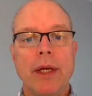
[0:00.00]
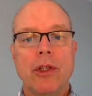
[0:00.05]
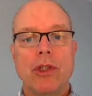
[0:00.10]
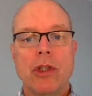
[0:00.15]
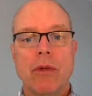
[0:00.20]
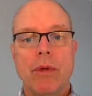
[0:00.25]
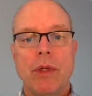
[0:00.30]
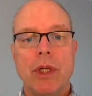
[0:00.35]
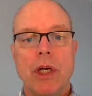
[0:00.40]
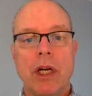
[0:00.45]

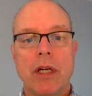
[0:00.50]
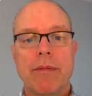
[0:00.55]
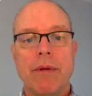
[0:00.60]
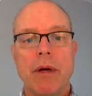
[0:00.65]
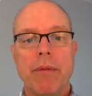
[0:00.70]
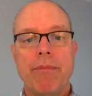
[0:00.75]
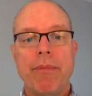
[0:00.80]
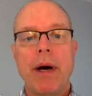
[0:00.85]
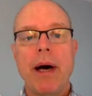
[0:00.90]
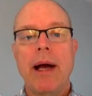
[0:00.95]
So we talked
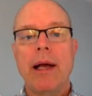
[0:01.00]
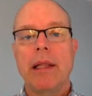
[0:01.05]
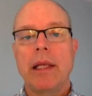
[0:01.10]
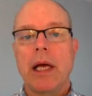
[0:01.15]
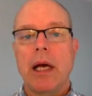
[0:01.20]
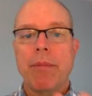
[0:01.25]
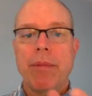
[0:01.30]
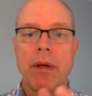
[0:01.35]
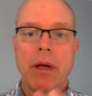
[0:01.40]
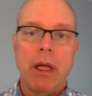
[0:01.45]
about piling
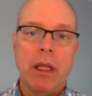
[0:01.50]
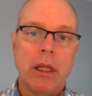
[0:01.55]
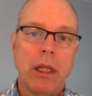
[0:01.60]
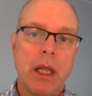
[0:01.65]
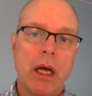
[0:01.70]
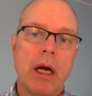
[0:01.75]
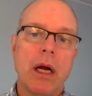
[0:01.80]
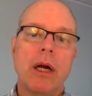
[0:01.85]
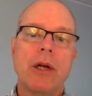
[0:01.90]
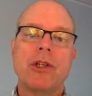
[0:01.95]
up a
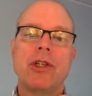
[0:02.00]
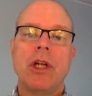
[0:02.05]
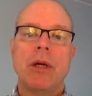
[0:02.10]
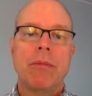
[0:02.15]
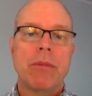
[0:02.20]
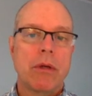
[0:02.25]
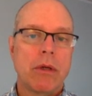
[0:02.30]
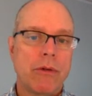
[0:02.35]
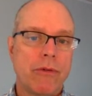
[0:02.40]
large number